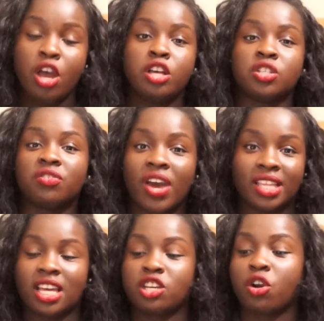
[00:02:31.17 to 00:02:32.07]
So the fact
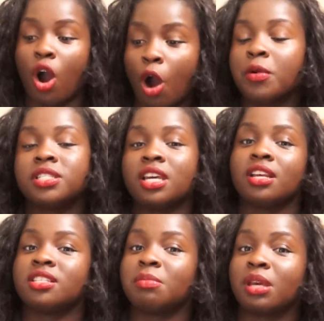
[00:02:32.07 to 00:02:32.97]
that you're always getting
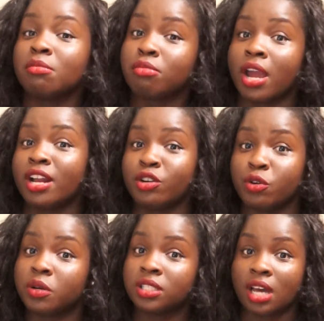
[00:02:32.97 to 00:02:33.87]
something brand
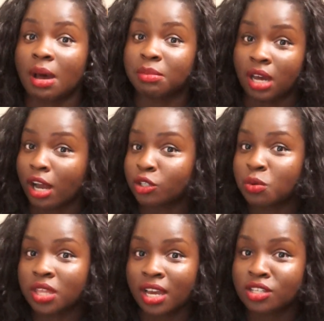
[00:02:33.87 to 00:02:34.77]
new and top-notch
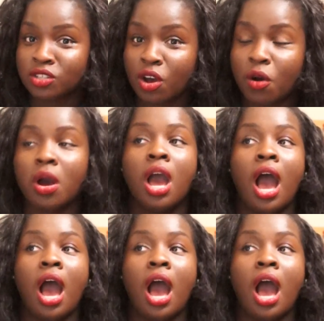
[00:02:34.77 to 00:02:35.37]
with EXO,